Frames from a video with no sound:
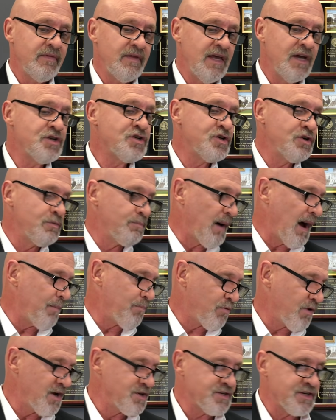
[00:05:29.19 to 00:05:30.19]
issued by
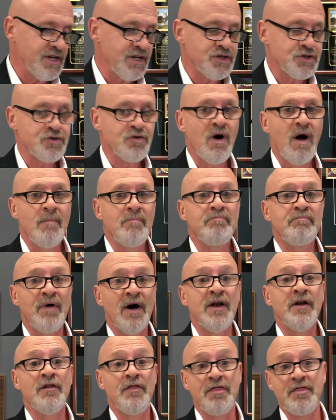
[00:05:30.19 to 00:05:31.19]
President Trump,
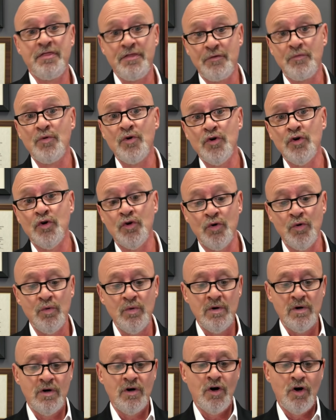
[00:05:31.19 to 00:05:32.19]
but
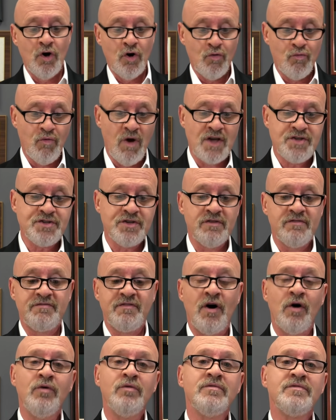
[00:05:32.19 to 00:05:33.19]
through Russell
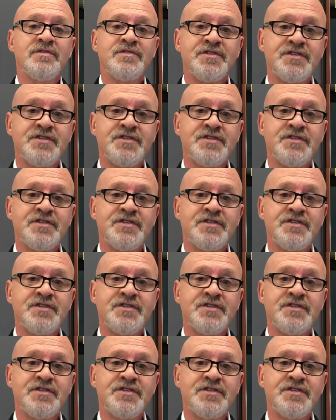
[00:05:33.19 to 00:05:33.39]
Vought,